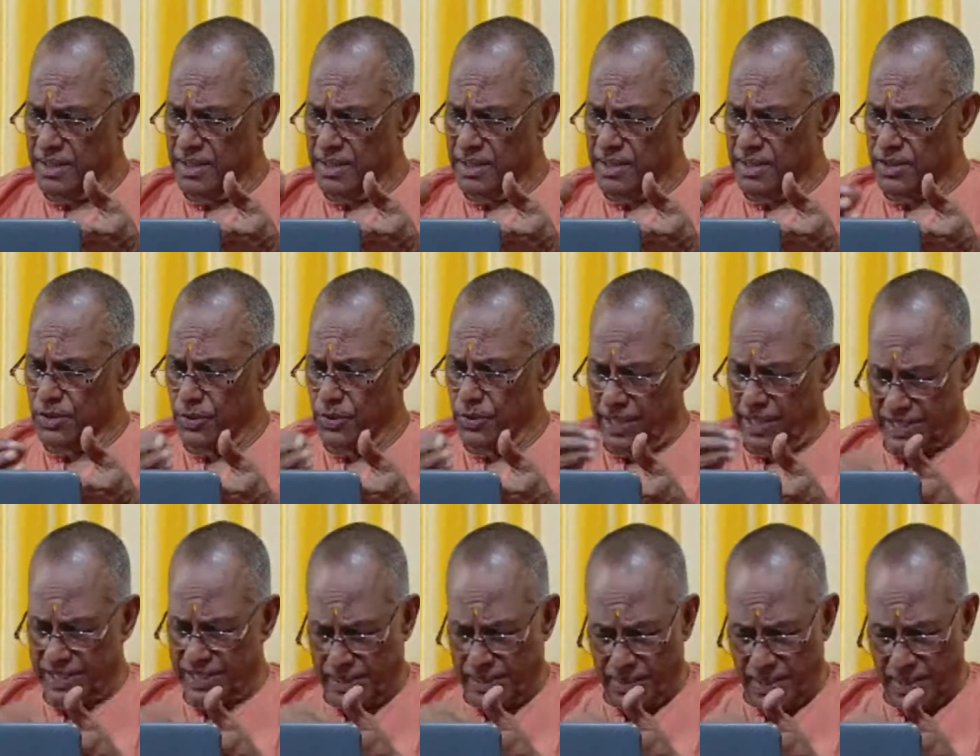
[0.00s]
to
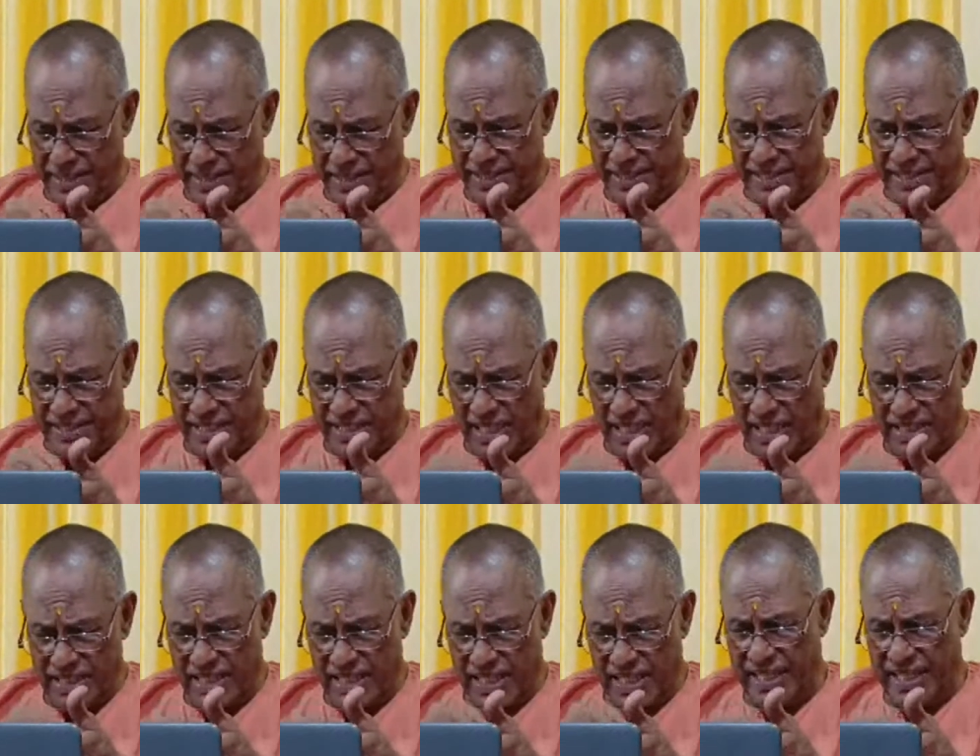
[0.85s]
get stabilized in that
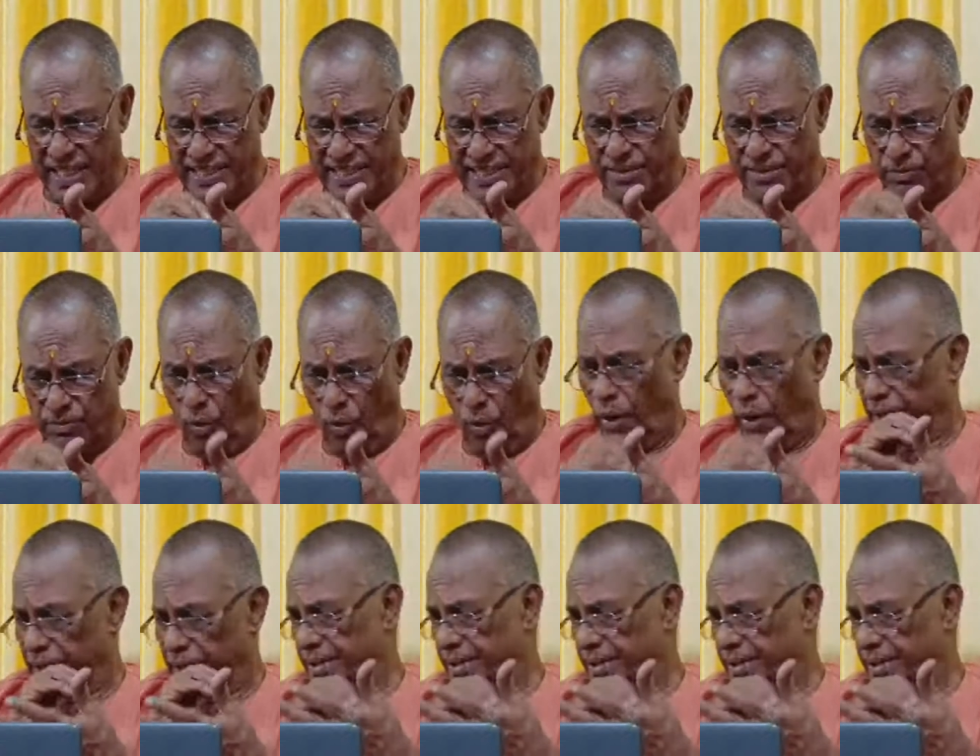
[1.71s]
uncreated void.